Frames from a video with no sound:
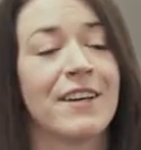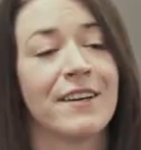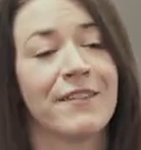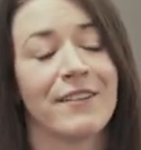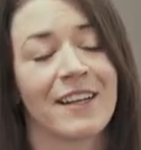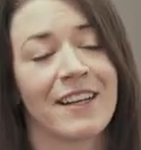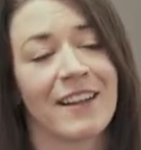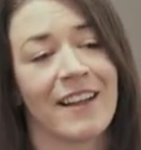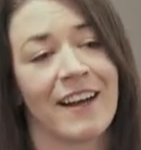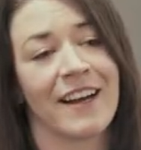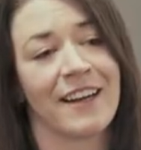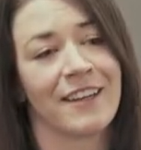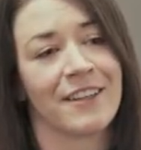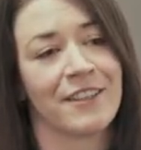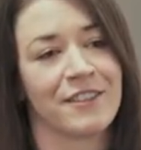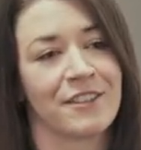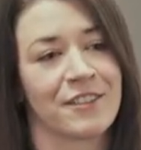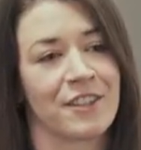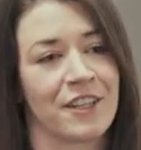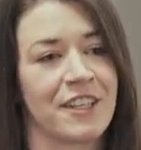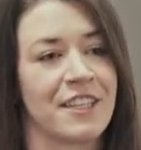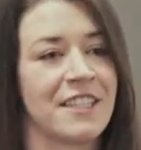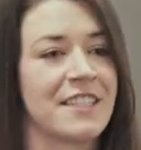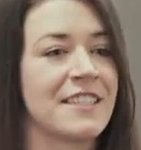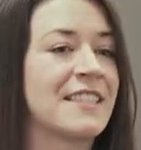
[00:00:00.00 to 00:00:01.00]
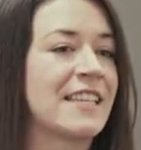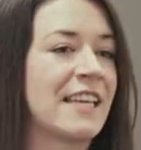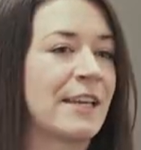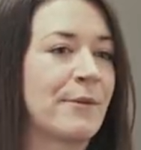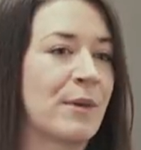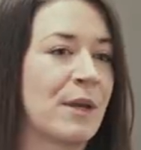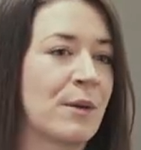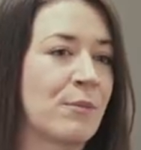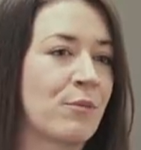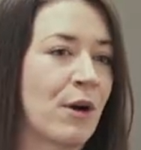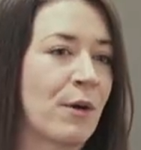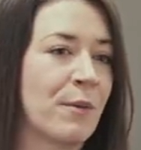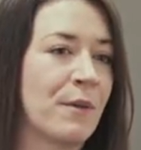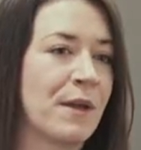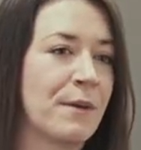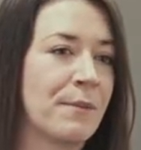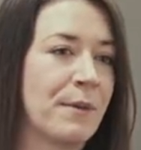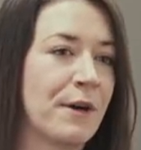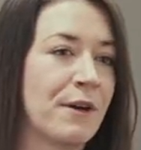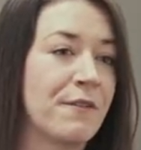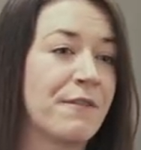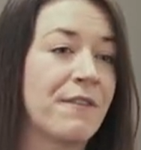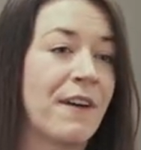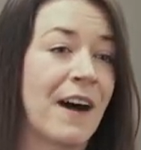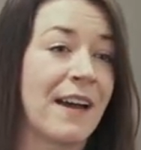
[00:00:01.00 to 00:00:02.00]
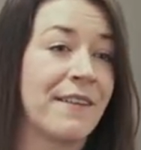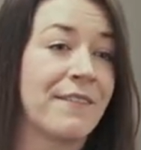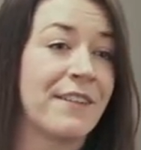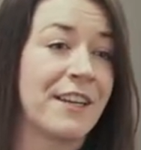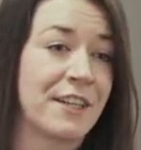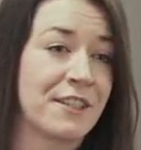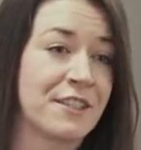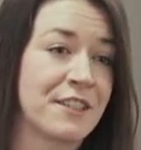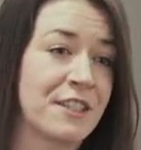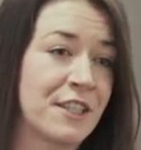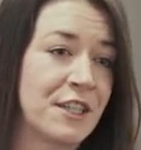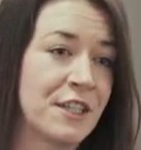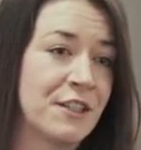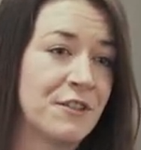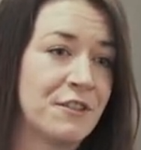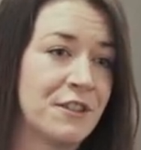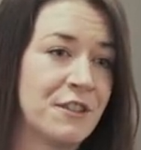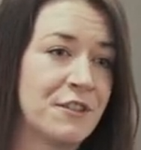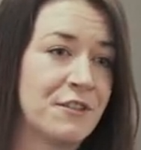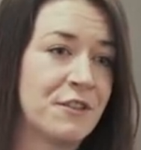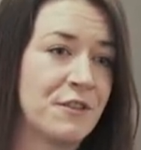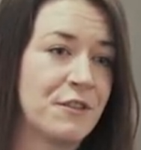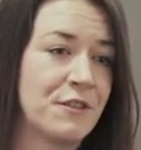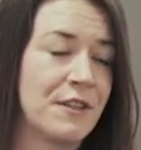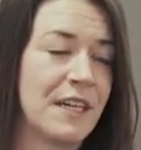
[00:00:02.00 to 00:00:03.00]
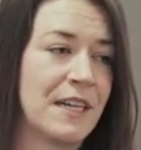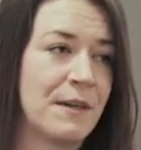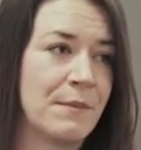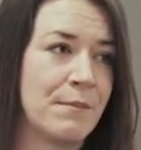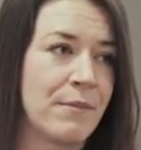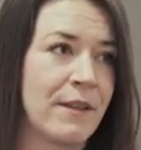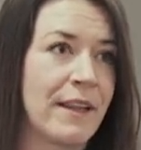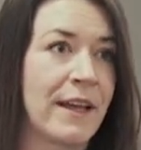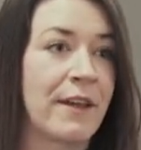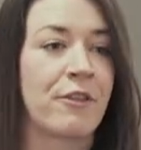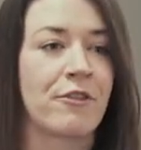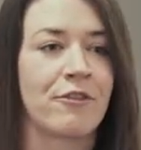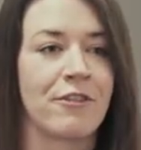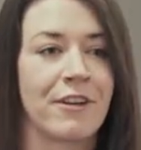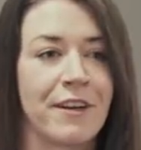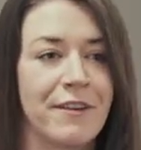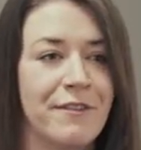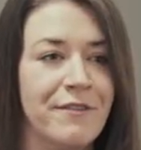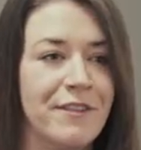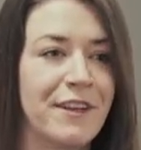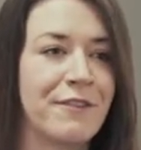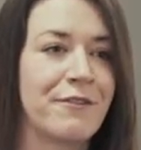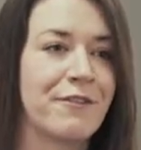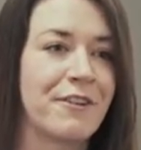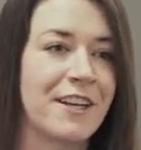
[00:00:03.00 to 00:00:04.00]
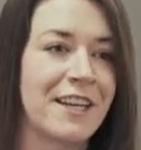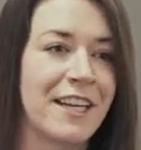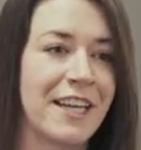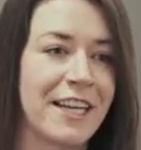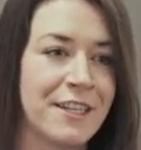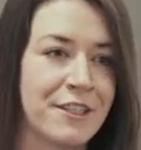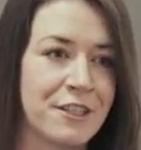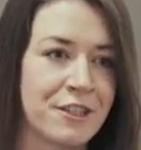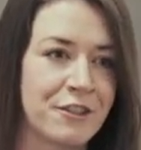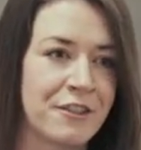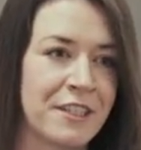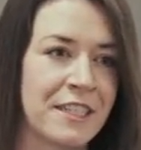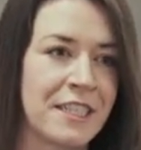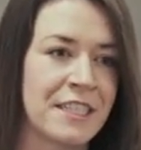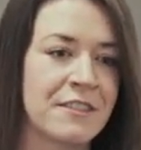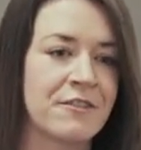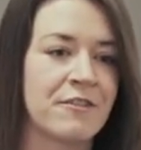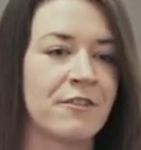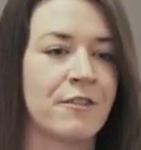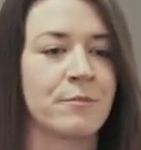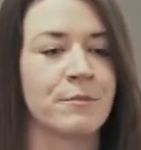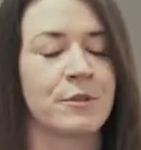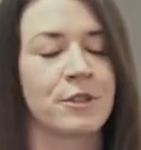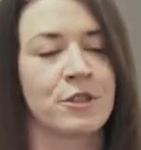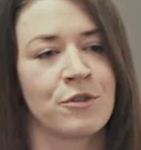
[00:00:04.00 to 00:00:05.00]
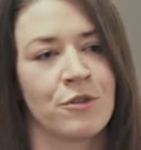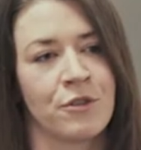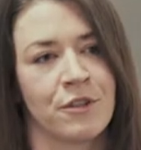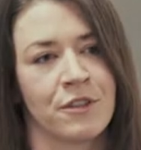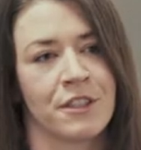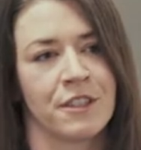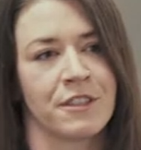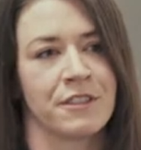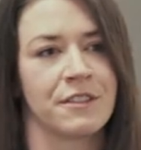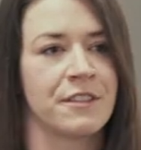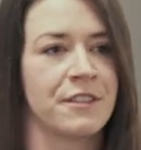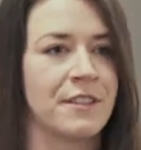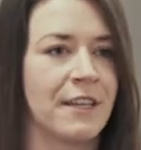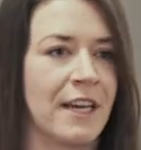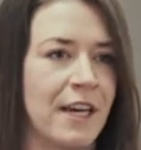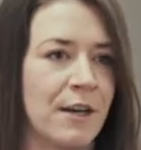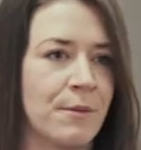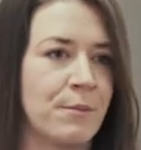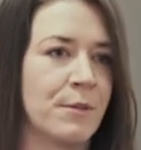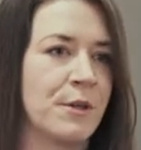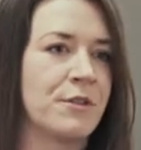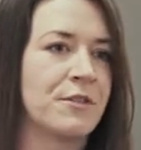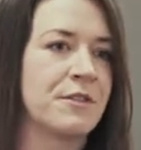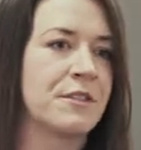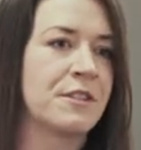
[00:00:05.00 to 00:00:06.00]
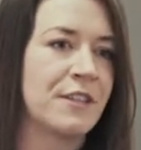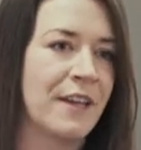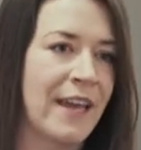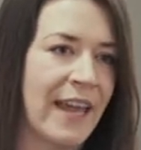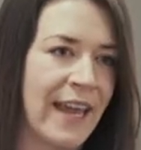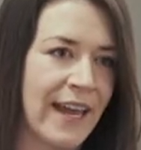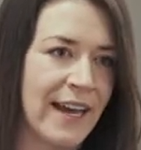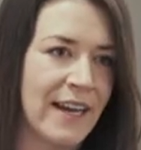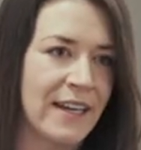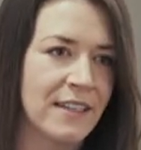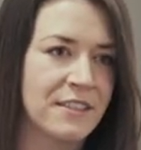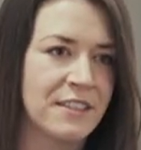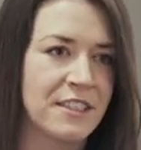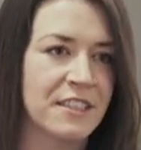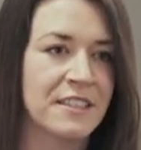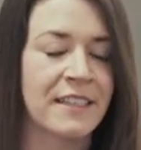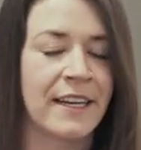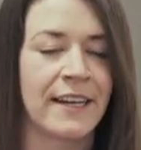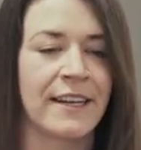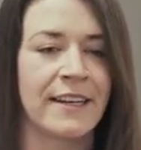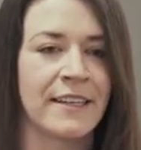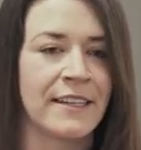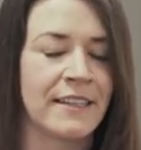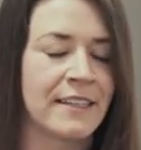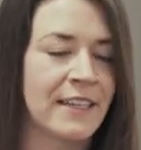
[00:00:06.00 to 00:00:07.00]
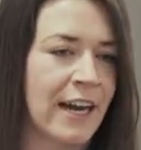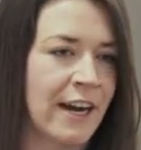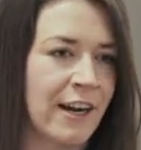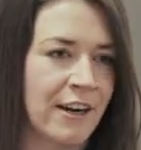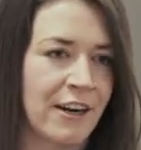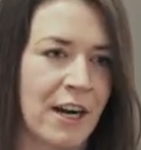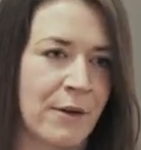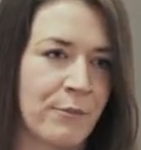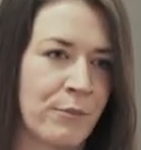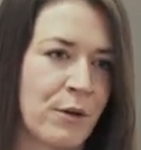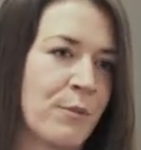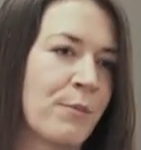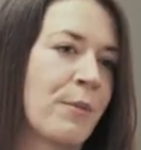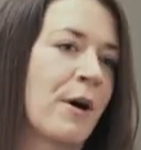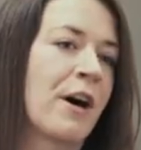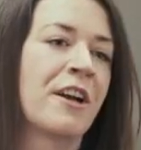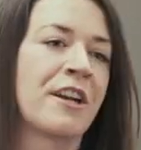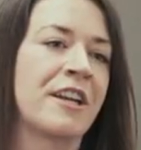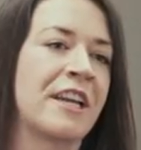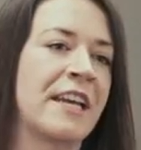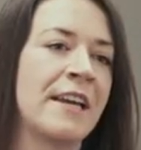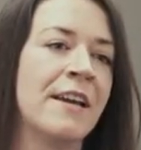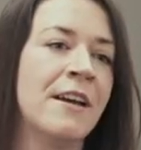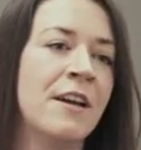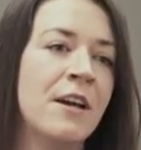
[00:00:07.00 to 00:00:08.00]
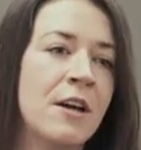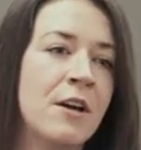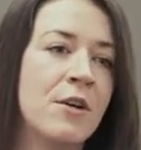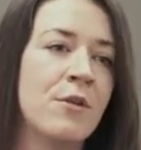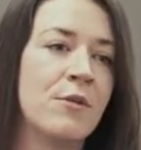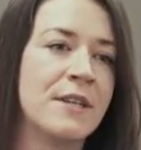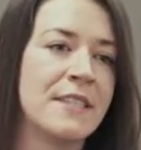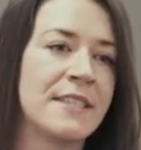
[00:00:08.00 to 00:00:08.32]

So I have a client who started seeing me probably about 5 years ago due to a plethora of different injuries, from shoulders to elbows to hands, just kind of entire upper body